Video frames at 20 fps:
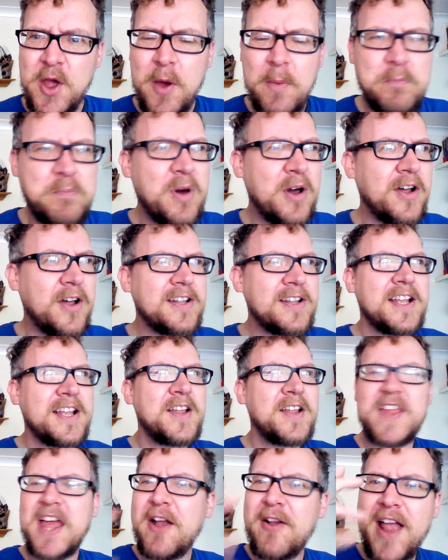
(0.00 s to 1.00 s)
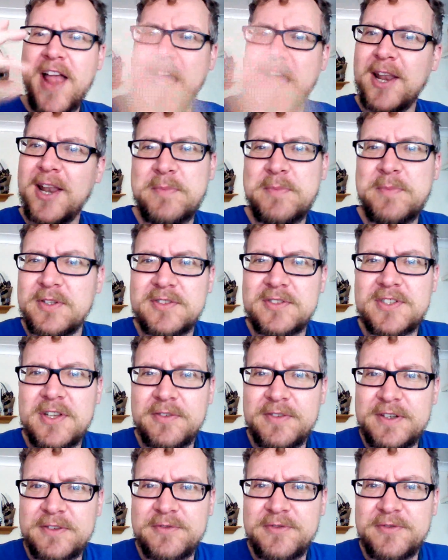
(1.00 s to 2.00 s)
But there are elements of
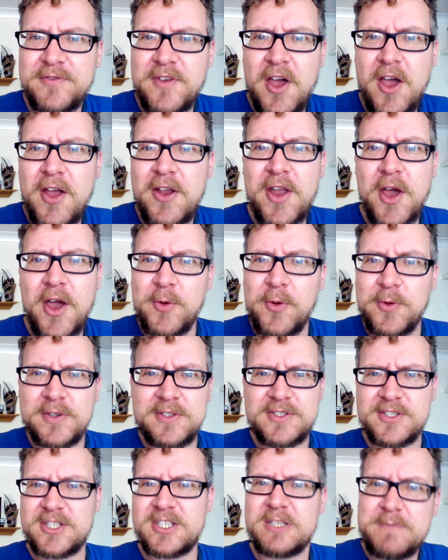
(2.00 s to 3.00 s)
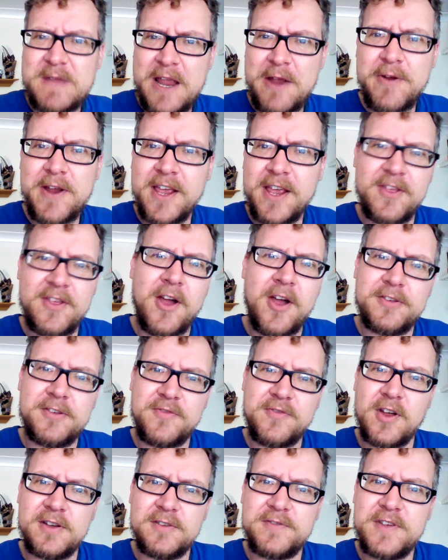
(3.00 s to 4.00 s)
Inferno and Suspiria that I
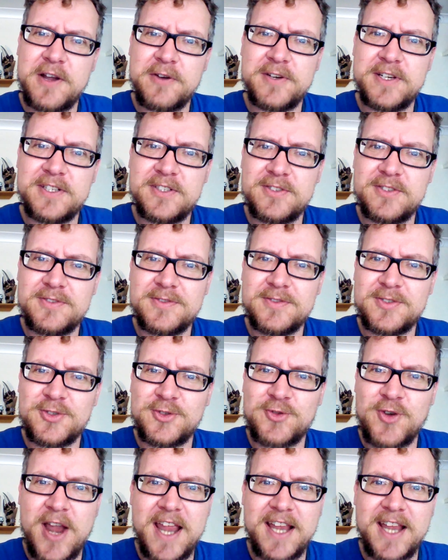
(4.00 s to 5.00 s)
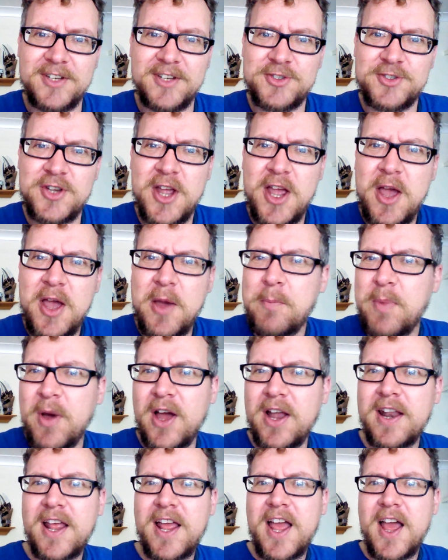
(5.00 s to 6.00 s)
find very strange. But
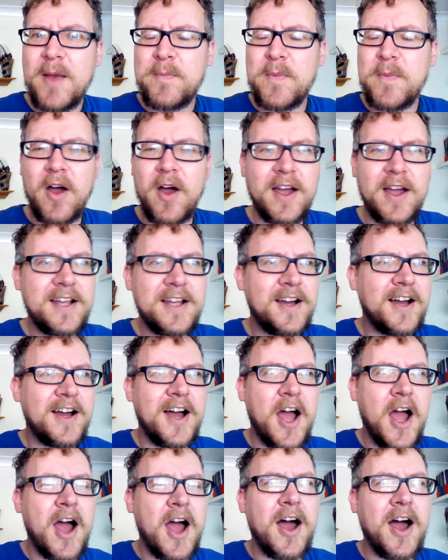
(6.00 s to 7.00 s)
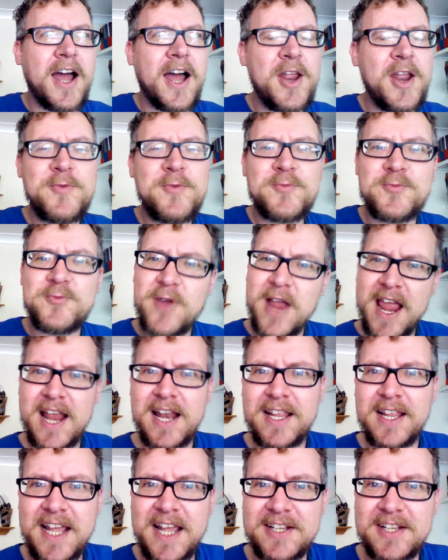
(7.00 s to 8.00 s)
I don't rail
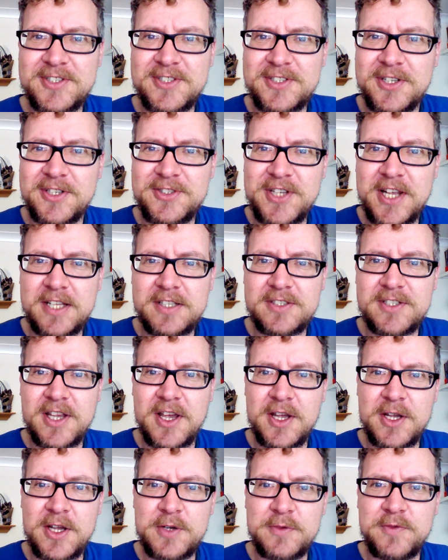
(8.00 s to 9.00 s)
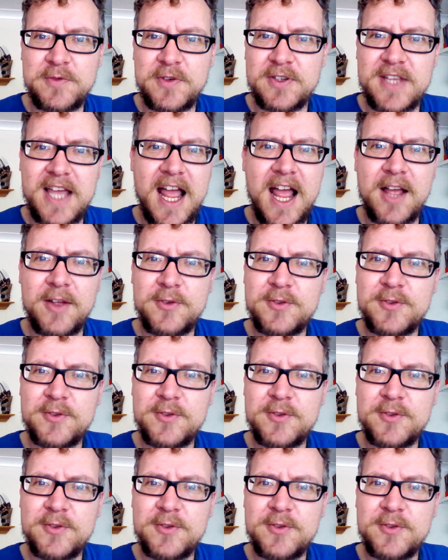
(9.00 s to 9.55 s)
against Argento for that.